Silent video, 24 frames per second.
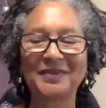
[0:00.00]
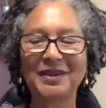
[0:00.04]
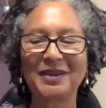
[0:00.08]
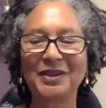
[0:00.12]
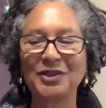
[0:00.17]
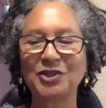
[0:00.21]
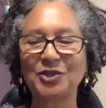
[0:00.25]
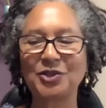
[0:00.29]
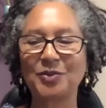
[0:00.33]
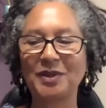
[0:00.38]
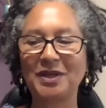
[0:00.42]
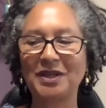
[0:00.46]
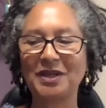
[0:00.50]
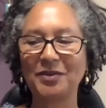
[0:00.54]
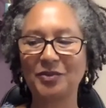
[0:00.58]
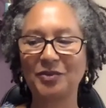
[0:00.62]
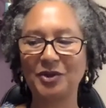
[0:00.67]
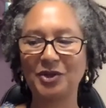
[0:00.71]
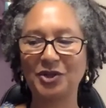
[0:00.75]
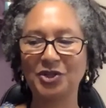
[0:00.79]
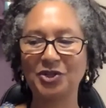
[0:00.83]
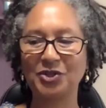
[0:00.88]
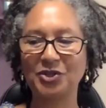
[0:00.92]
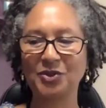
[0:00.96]
So we can
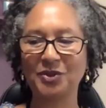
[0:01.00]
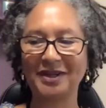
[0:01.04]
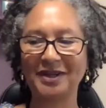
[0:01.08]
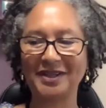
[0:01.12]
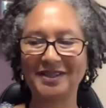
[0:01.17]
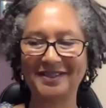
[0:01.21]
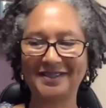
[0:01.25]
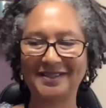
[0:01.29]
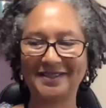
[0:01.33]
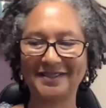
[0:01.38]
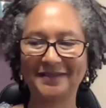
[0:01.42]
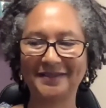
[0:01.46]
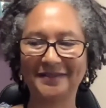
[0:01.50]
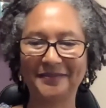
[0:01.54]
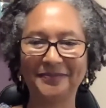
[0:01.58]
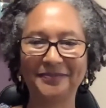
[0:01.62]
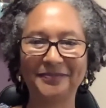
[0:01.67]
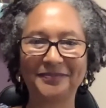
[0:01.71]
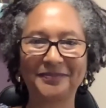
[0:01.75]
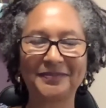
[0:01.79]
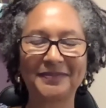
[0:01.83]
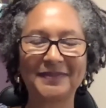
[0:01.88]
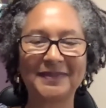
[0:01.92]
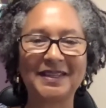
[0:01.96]
rejoice,
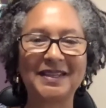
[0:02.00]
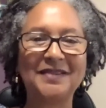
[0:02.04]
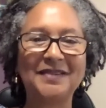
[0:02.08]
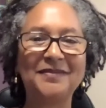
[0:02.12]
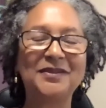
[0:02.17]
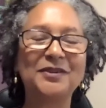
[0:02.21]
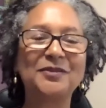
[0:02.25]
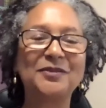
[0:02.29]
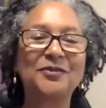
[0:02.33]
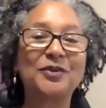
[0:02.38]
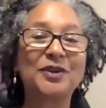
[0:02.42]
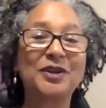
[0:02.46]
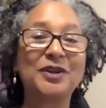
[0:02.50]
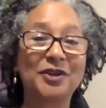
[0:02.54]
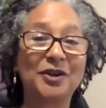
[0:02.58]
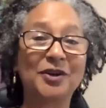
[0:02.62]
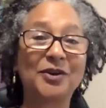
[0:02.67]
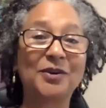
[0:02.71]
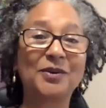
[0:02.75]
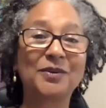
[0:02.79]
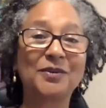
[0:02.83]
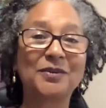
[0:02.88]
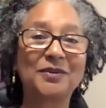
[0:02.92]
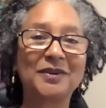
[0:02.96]
even if we
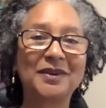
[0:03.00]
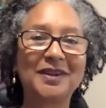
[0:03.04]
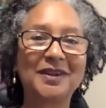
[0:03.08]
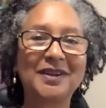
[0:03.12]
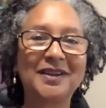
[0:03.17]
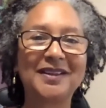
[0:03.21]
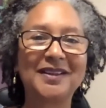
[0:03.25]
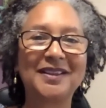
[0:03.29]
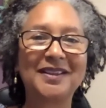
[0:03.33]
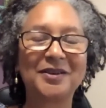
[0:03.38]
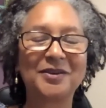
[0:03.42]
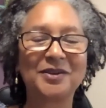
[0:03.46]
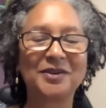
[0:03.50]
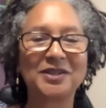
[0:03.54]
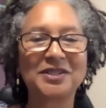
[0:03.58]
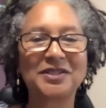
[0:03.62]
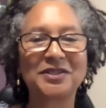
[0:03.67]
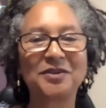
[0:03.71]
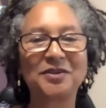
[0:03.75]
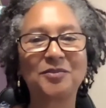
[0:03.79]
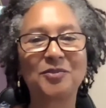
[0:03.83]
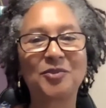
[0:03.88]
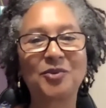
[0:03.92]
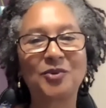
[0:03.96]
know there's
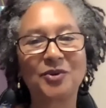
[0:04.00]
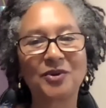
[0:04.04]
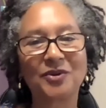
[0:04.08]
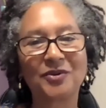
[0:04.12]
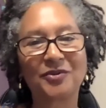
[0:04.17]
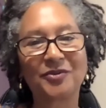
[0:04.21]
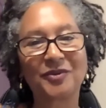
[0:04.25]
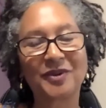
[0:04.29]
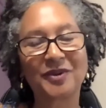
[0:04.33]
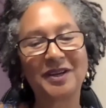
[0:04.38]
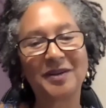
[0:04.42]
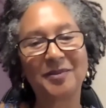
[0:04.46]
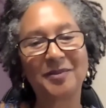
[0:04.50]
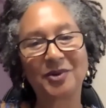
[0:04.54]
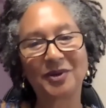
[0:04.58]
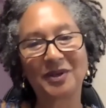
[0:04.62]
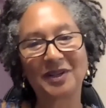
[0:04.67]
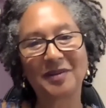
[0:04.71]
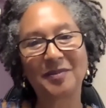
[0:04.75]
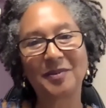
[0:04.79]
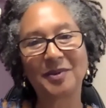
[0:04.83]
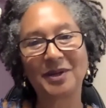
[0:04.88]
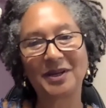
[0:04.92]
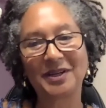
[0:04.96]
still more freedom or
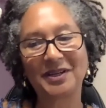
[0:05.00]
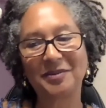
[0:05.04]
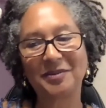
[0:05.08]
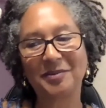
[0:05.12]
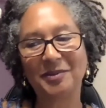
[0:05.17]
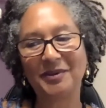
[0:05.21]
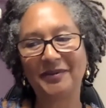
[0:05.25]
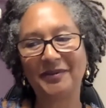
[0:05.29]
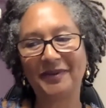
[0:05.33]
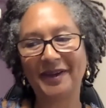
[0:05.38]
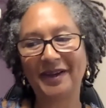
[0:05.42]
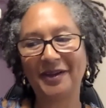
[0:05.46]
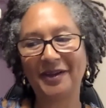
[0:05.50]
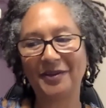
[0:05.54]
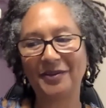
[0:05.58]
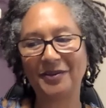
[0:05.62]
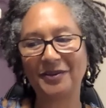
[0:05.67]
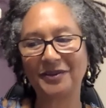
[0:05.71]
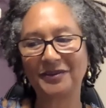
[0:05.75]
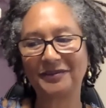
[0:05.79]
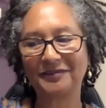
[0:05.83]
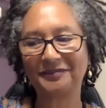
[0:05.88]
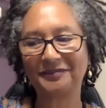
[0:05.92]
liberty to be found.